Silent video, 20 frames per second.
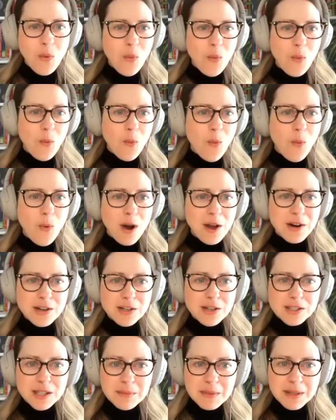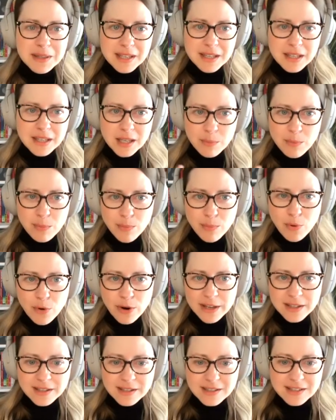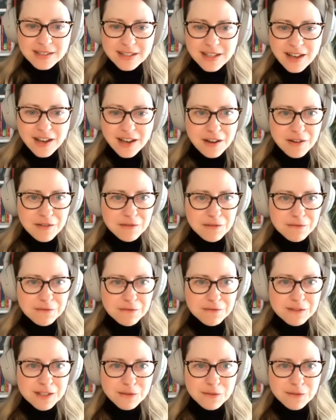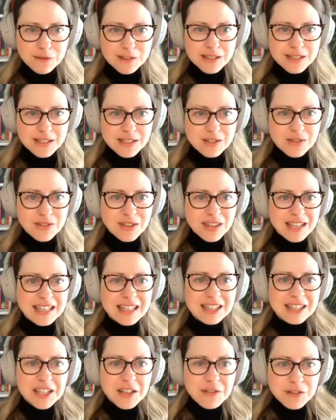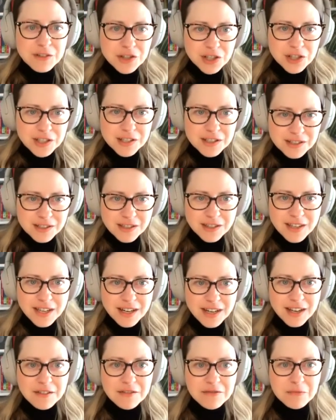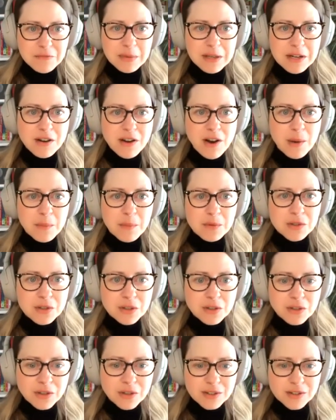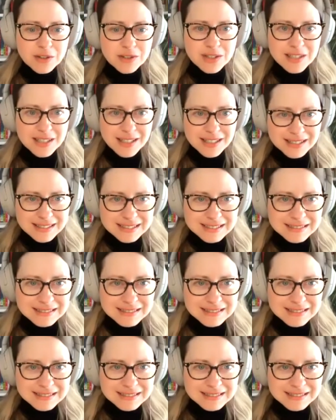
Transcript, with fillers: What are some of the key points of differences or the cleavages that have been obstacles to